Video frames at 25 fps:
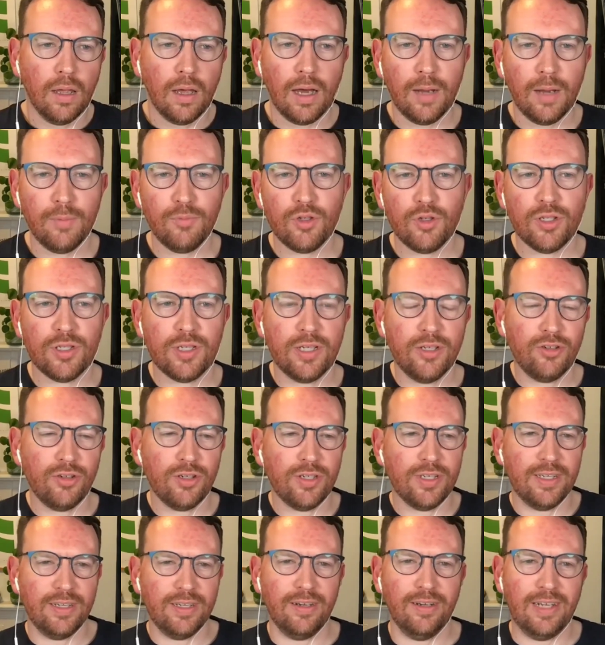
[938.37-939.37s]
I'm just
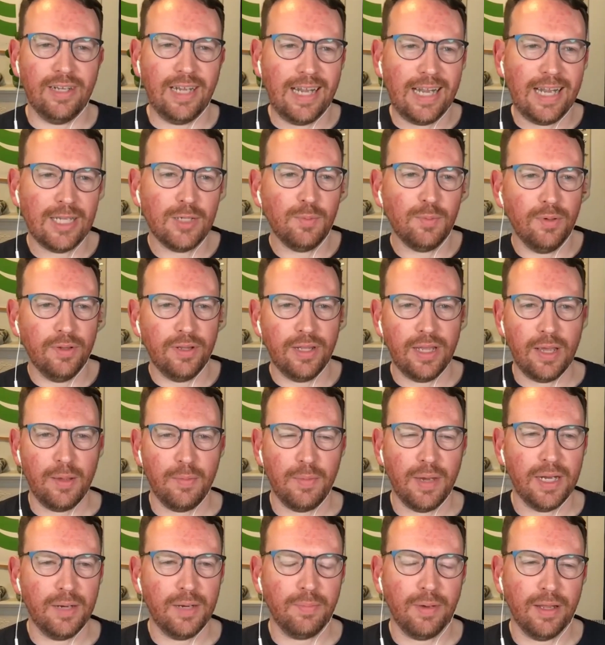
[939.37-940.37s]
interested on the last point that you
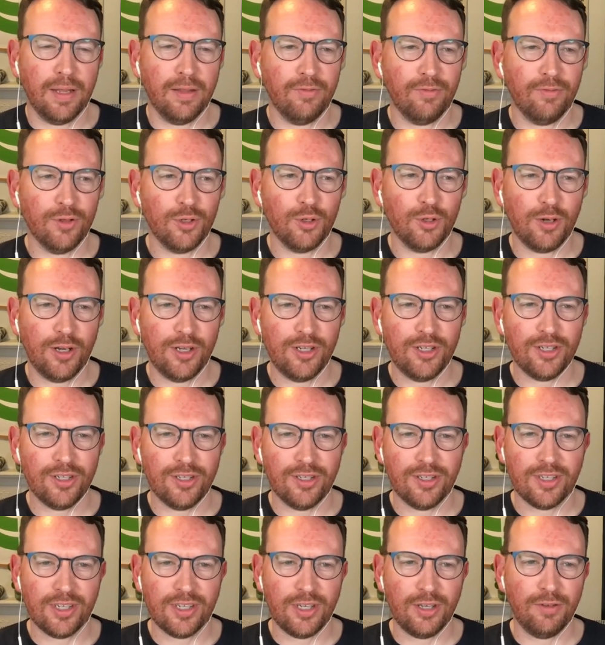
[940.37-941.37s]
made about the
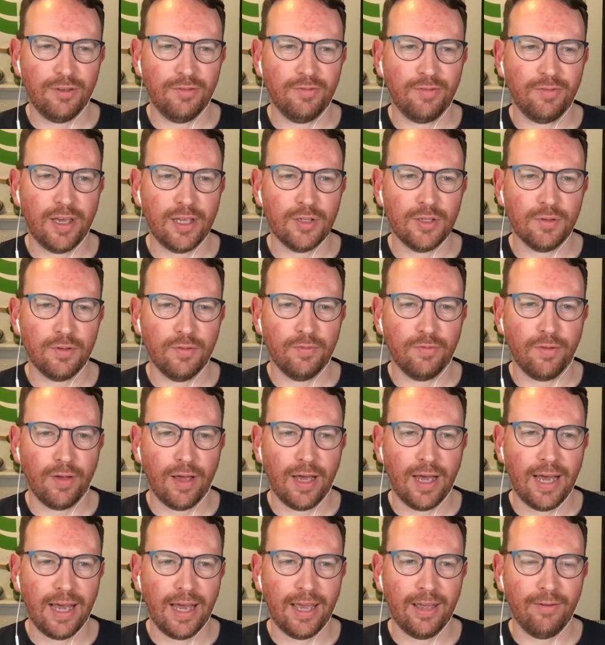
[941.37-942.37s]
frustrations that you face with
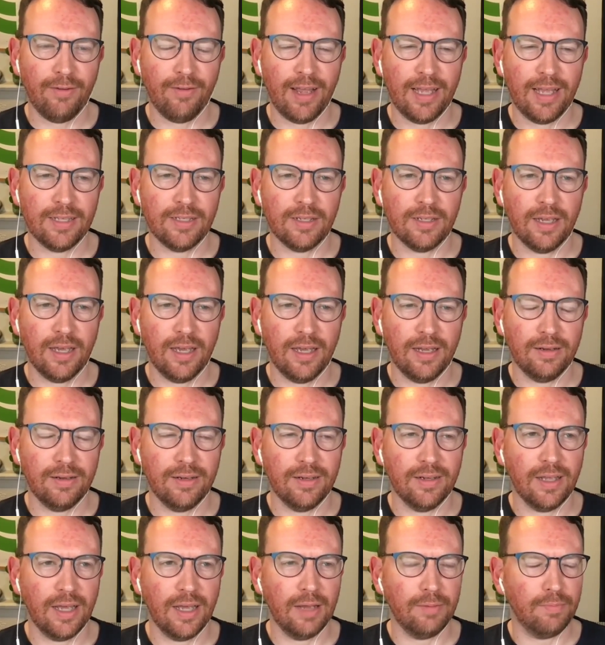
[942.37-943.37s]
higher ed,
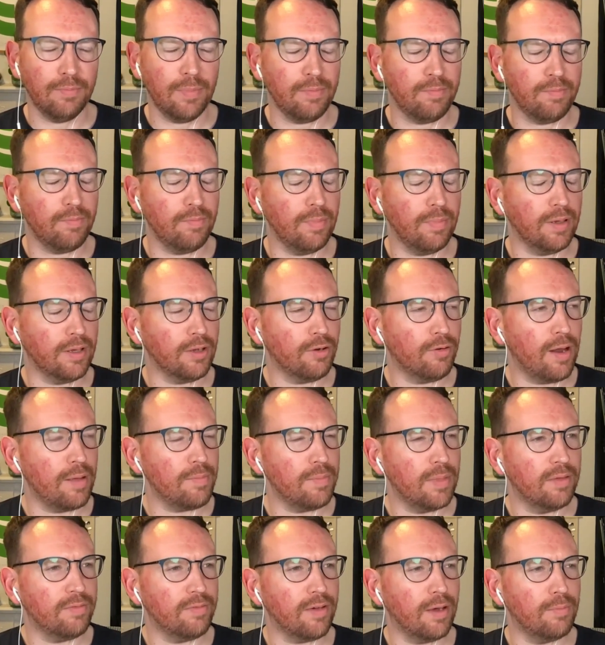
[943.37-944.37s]
and correct
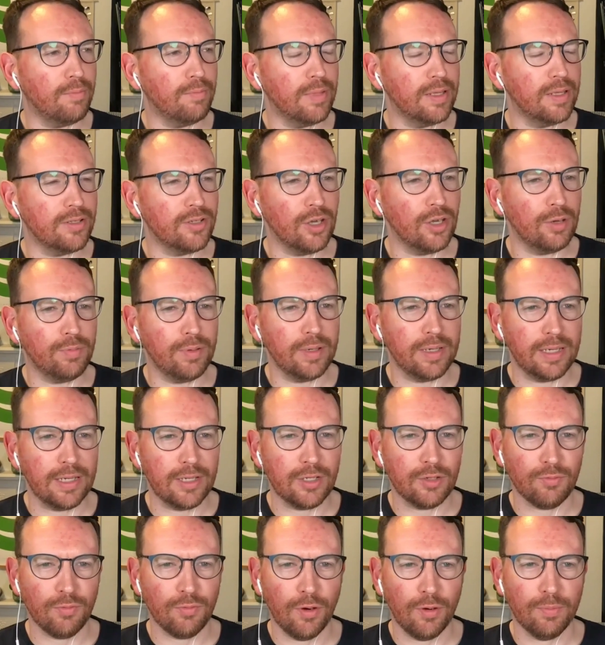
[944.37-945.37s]
me if I'm interpreting
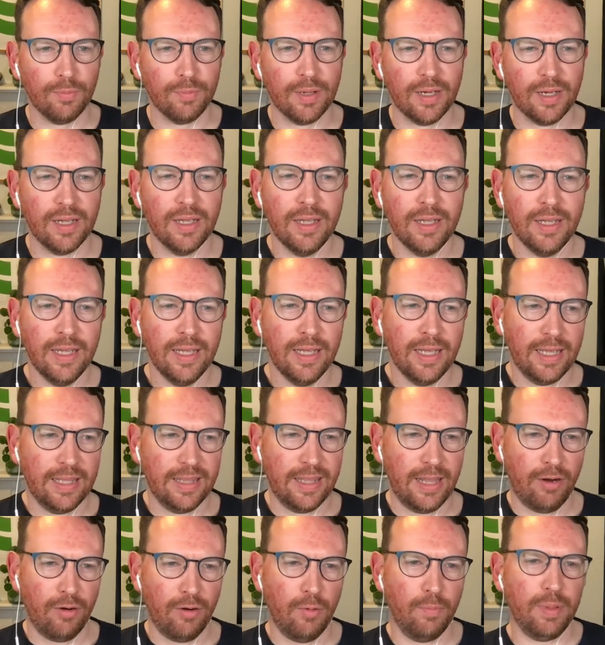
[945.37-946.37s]
this wrong, but
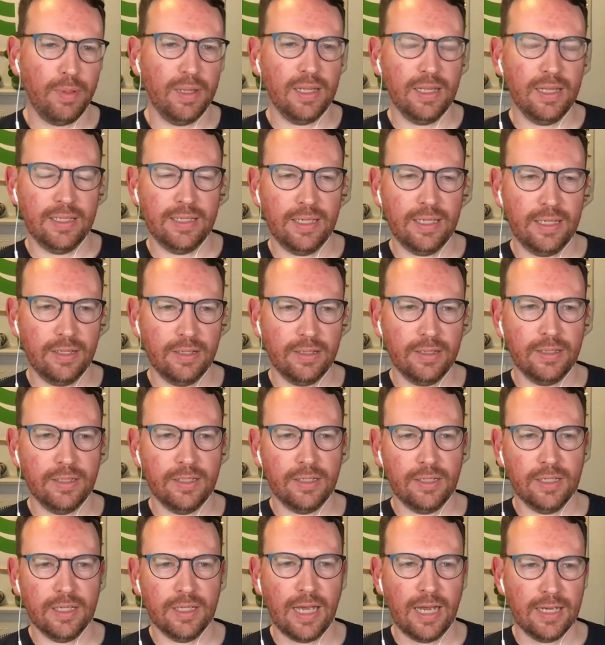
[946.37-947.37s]
their ability
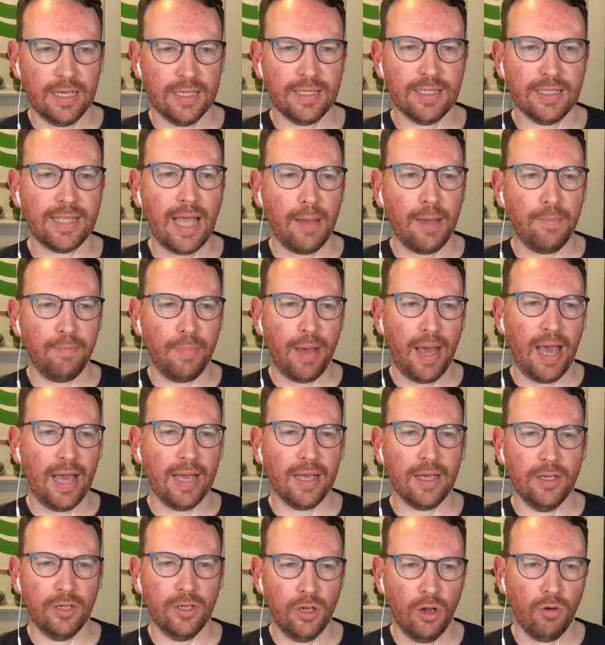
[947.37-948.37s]
to kind of step
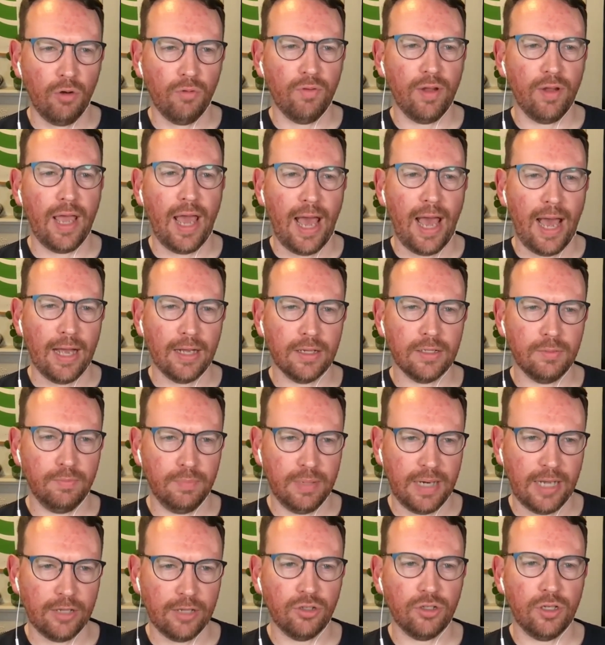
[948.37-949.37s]
back and not react,
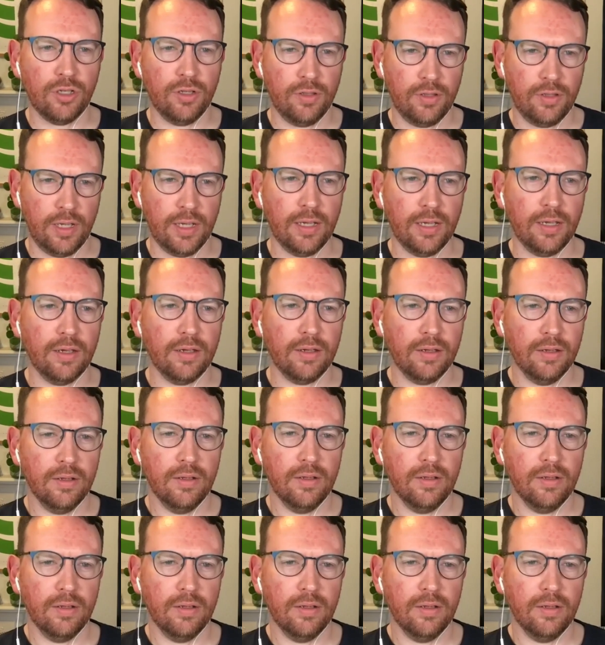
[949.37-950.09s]
but actually think.